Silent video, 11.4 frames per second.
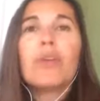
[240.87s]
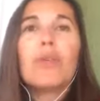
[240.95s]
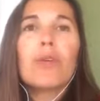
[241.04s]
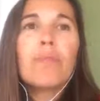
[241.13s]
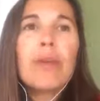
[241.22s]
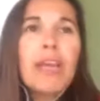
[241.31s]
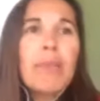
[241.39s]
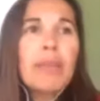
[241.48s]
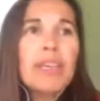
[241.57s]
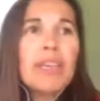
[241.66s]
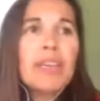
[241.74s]
or
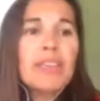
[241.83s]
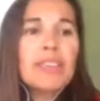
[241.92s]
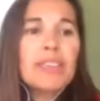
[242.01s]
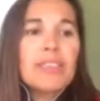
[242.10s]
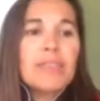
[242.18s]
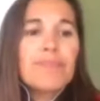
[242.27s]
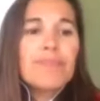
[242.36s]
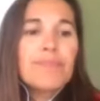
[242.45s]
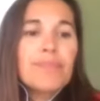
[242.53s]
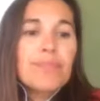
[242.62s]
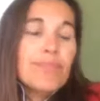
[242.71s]
maybe it's
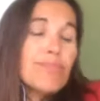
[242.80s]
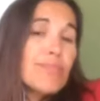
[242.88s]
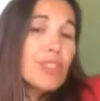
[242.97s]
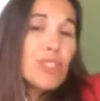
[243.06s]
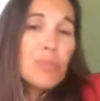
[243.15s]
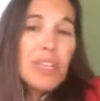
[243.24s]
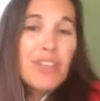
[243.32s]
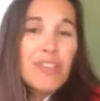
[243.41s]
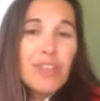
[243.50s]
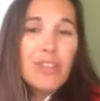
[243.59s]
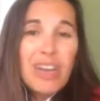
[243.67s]
so many of
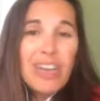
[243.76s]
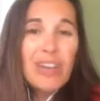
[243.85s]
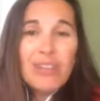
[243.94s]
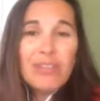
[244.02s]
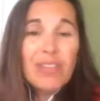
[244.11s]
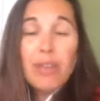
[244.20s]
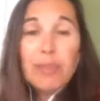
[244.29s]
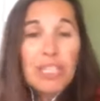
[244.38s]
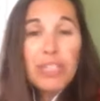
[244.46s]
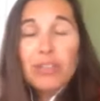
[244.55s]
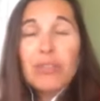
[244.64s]
you I know, and me
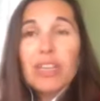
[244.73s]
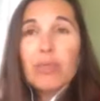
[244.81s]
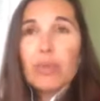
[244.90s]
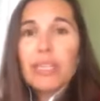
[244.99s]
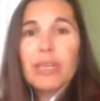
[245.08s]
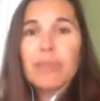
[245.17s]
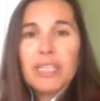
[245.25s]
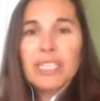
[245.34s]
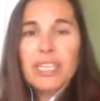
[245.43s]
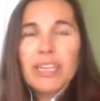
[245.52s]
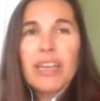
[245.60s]
too, get really
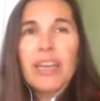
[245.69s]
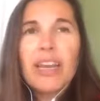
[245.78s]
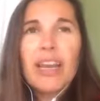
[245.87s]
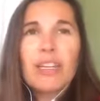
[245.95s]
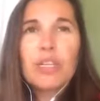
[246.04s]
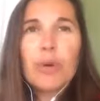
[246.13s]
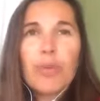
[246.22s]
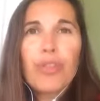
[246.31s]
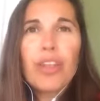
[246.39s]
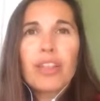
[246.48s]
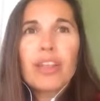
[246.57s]
busy and don't
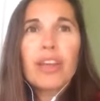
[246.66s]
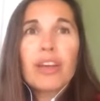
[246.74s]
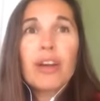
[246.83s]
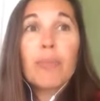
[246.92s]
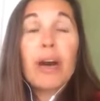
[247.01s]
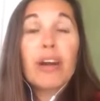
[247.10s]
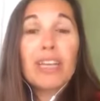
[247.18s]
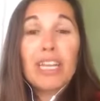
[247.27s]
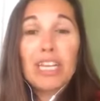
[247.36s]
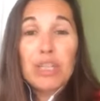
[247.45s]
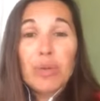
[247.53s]
think like about
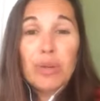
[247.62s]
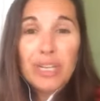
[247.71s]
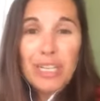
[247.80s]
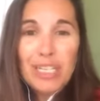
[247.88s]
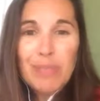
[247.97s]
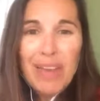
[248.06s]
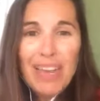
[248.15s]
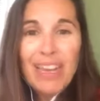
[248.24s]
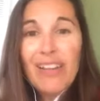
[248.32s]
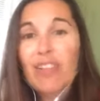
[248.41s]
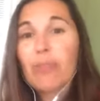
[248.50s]
getting your needs met,
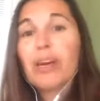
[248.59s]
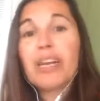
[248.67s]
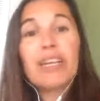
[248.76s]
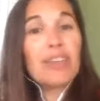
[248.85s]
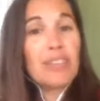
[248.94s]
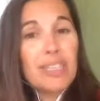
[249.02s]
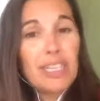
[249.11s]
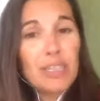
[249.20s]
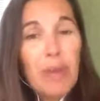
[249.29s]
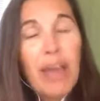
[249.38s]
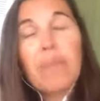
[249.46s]
and everybody else
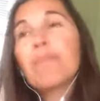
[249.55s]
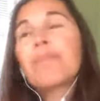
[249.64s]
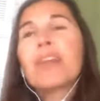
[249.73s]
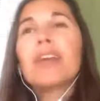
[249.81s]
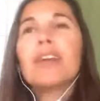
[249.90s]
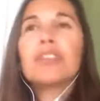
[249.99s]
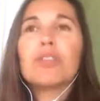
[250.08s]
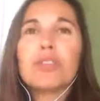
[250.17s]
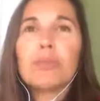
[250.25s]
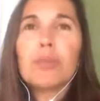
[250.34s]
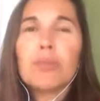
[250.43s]
gets met. And so
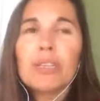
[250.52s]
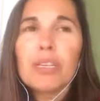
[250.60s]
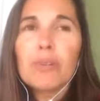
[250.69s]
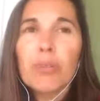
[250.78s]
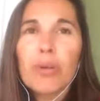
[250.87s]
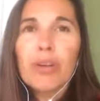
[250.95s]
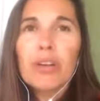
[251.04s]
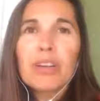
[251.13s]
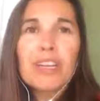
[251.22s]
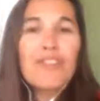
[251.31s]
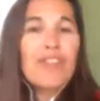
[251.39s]
it's gonna be really
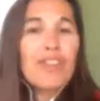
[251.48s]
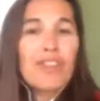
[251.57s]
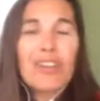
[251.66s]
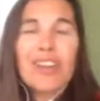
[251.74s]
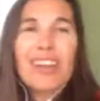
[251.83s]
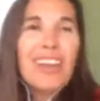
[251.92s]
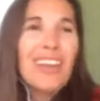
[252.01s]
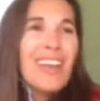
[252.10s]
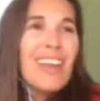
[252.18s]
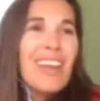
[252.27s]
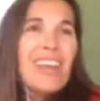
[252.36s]
important if you're
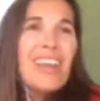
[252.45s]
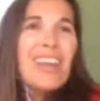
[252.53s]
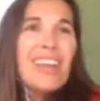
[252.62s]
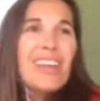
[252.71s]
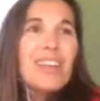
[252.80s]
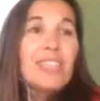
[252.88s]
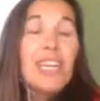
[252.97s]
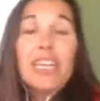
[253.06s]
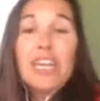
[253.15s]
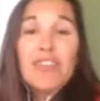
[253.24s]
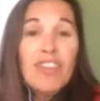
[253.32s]

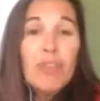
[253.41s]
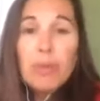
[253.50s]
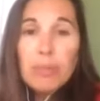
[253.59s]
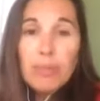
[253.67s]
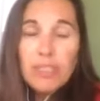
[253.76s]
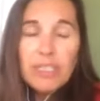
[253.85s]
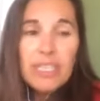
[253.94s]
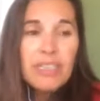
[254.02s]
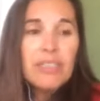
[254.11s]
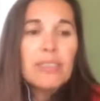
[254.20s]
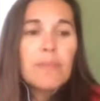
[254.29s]
taking care of other people's
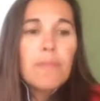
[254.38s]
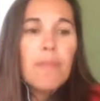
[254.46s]
needs,